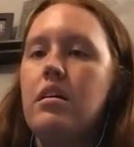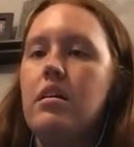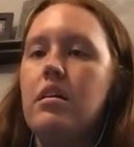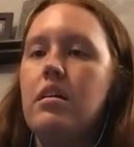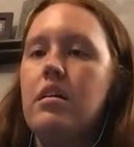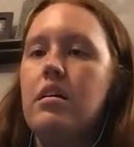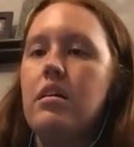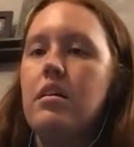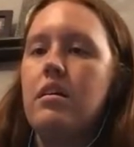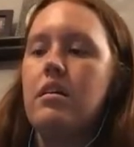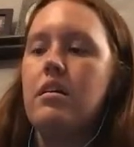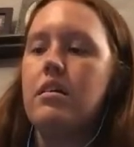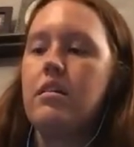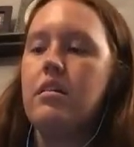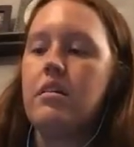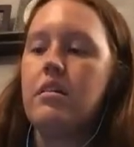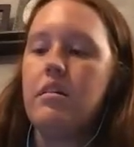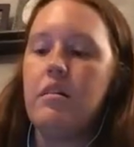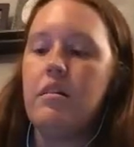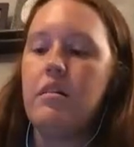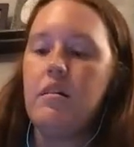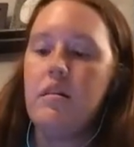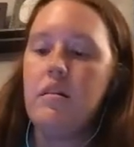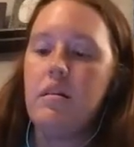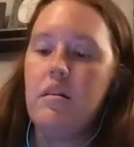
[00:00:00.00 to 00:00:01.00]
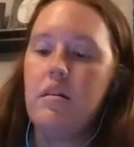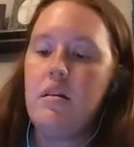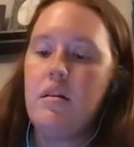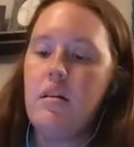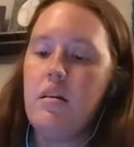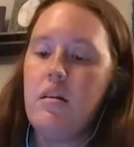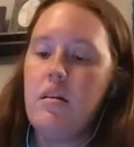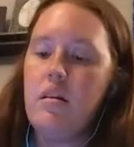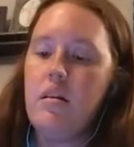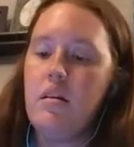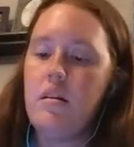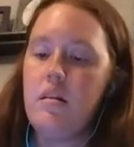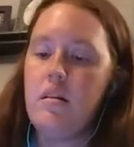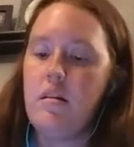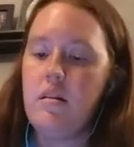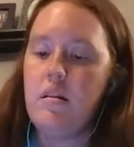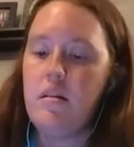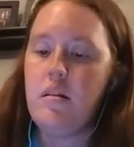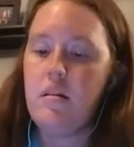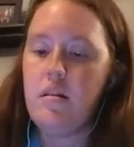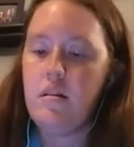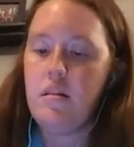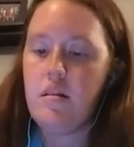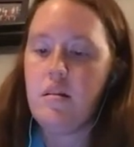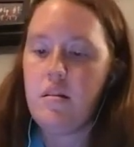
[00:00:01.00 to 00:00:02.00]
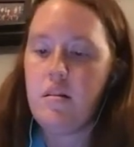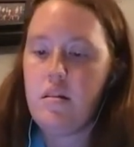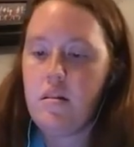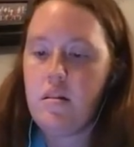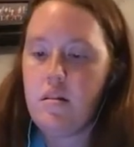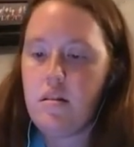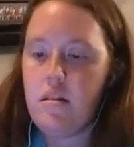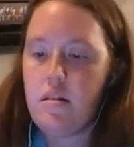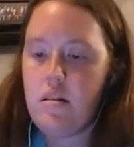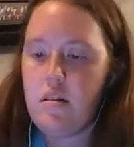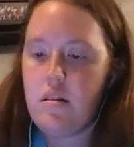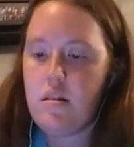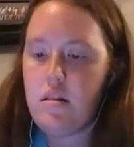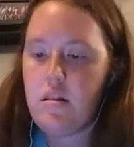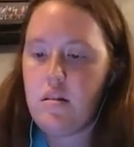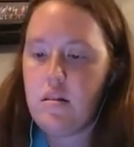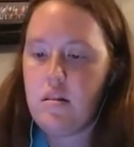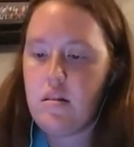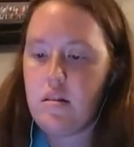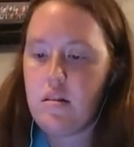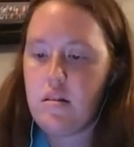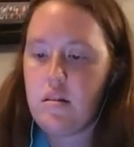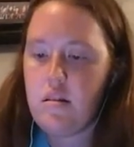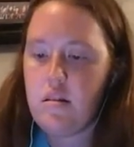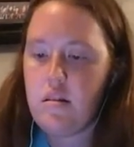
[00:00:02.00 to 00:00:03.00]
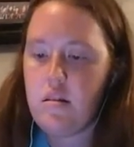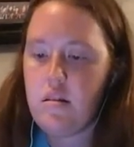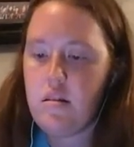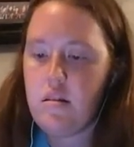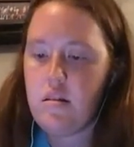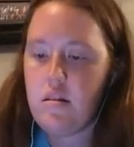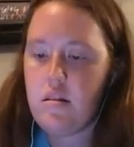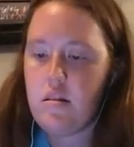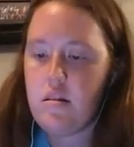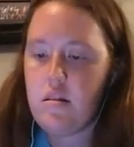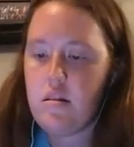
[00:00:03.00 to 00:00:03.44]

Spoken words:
This person isn't speaking.